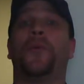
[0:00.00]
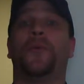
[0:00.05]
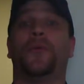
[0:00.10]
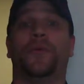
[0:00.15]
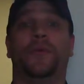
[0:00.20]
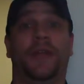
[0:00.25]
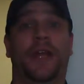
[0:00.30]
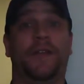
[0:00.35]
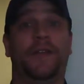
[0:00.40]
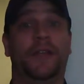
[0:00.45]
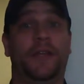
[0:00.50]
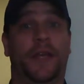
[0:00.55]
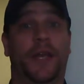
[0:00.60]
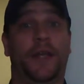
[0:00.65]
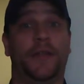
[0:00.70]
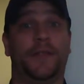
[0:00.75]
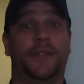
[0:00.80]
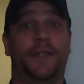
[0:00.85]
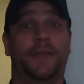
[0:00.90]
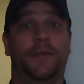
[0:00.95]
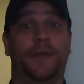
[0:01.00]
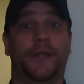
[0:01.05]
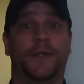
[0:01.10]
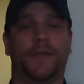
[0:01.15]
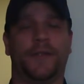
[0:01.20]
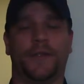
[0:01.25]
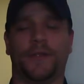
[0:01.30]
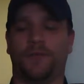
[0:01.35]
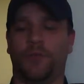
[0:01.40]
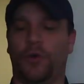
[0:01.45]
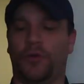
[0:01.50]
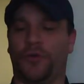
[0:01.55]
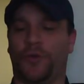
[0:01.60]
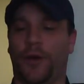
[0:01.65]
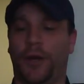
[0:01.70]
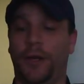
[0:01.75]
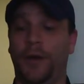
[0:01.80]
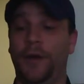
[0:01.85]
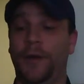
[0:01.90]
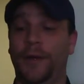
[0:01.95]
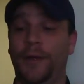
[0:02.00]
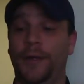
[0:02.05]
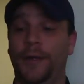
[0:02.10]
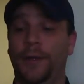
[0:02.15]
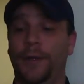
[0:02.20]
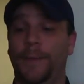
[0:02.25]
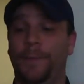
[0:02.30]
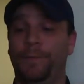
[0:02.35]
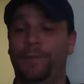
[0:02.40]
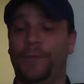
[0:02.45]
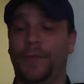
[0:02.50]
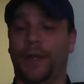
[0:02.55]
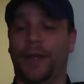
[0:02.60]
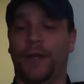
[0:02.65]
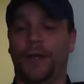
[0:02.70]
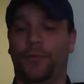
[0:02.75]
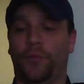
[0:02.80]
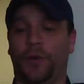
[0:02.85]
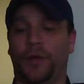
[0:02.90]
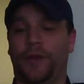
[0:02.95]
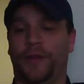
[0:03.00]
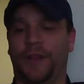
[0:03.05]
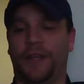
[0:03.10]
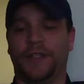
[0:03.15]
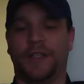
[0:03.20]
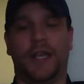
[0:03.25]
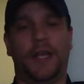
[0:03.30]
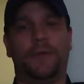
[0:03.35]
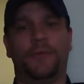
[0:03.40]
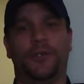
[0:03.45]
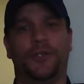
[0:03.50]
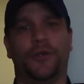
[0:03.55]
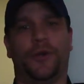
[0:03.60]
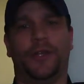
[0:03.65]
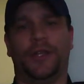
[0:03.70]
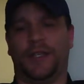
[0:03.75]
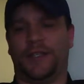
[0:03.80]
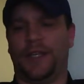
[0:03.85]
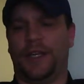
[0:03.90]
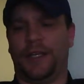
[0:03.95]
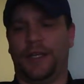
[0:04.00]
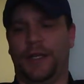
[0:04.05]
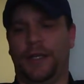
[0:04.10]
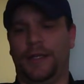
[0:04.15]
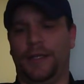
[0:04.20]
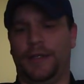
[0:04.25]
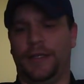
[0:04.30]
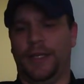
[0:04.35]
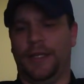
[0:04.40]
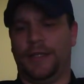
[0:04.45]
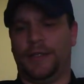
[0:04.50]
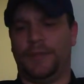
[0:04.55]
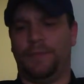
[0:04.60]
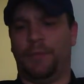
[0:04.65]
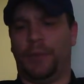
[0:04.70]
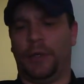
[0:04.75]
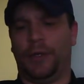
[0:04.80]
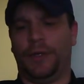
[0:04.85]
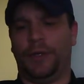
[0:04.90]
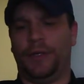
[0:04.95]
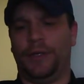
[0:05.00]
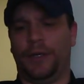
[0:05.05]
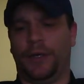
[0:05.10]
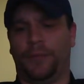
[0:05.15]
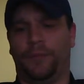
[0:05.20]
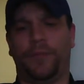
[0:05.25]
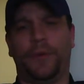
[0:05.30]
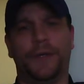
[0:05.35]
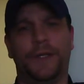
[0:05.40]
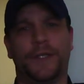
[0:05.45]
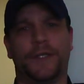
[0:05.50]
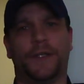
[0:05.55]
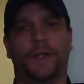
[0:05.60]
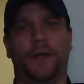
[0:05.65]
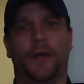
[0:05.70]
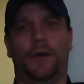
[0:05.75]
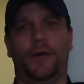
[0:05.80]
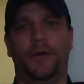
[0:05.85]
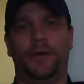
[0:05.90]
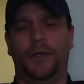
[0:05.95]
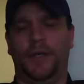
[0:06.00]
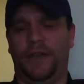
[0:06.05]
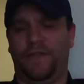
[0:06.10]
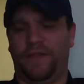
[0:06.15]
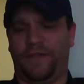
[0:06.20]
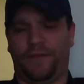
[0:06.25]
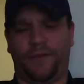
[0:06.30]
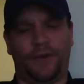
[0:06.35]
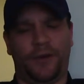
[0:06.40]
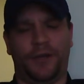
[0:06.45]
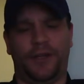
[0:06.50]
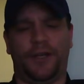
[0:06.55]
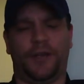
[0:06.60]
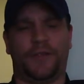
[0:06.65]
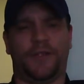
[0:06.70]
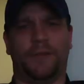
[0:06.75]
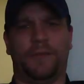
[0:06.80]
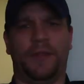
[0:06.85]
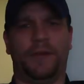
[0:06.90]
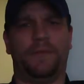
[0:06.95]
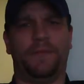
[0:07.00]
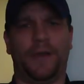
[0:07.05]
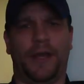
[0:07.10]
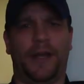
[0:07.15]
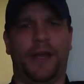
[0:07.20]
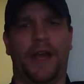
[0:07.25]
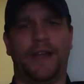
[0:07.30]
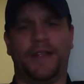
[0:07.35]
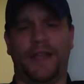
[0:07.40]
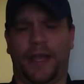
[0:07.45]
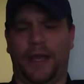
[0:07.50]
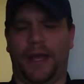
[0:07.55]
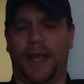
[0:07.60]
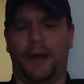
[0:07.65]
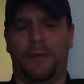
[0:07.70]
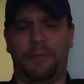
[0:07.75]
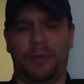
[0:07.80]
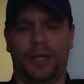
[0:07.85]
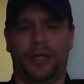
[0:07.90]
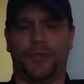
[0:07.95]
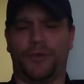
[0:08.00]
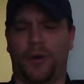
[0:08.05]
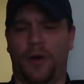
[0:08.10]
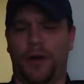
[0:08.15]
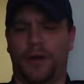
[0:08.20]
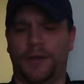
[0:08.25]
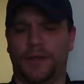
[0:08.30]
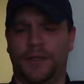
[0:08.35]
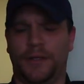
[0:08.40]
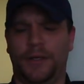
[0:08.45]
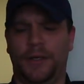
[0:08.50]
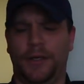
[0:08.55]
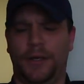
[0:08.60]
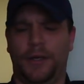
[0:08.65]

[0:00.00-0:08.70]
now that you can't see because of the smoke screen, one of the things I am enjoying, like I said, it's burning, you know, pretty slow. Even for, you know, some of the, I take kind of big draws.